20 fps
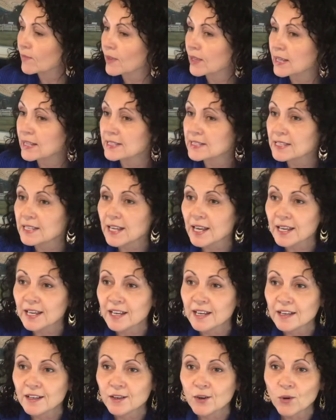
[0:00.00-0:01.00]
It's
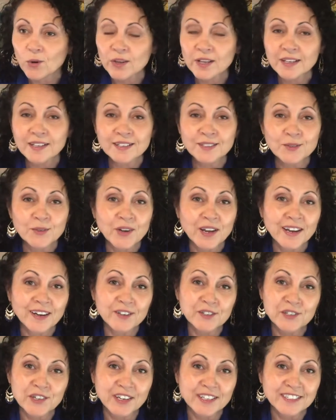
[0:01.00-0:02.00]
like going into a
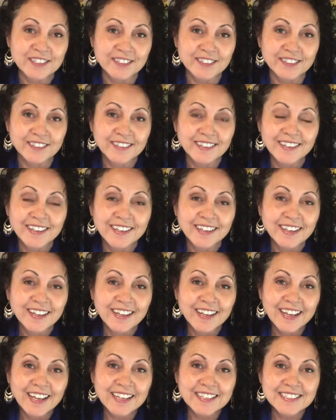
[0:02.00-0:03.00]
hairdresser
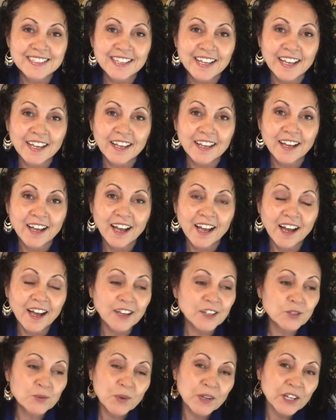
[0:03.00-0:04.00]
and saying, I
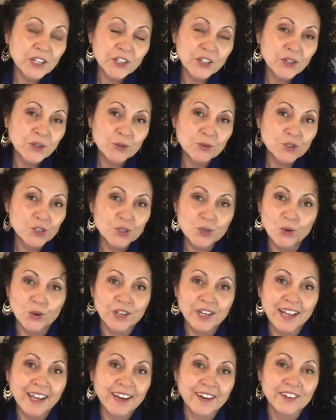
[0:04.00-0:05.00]
just want a cute
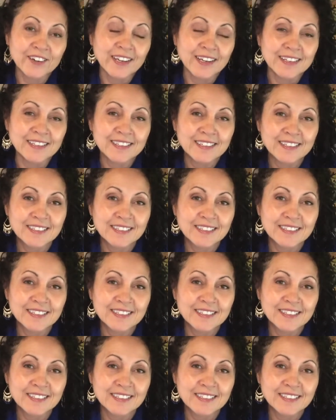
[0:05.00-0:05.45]
short haircut,